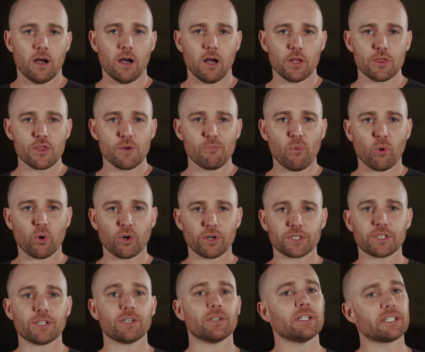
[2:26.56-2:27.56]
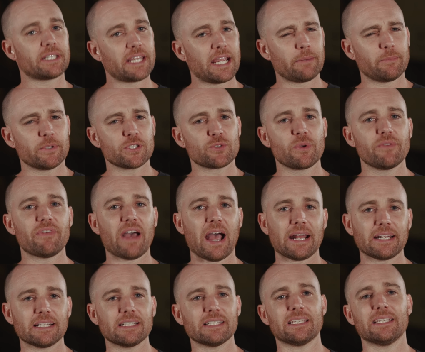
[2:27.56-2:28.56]
On the more current cameras, we've
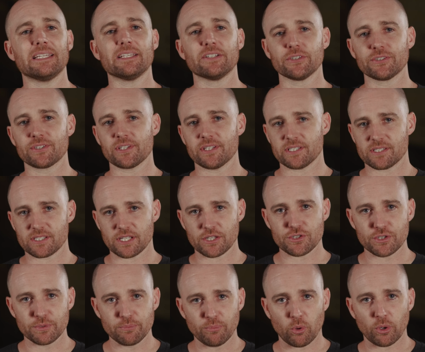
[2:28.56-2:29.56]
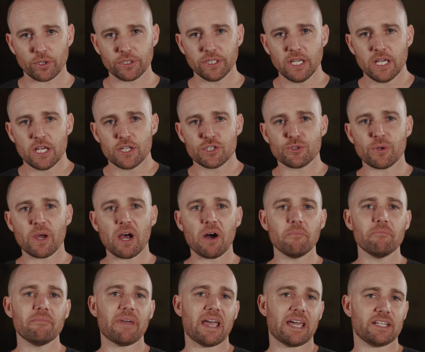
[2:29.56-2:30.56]
added a heater to the sensor board to
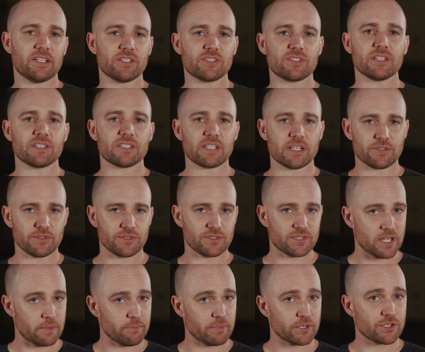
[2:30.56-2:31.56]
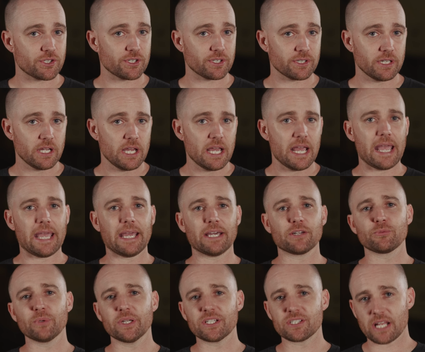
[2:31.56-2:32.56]
help manage the sensor's temperature
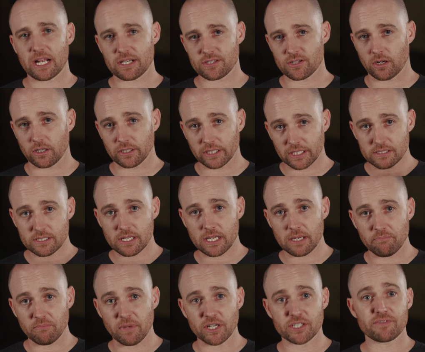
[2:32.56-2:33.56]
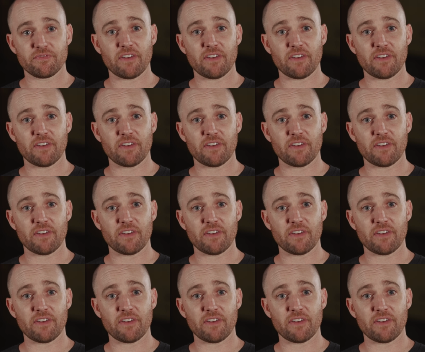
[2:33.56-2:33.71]
and reach that target temp much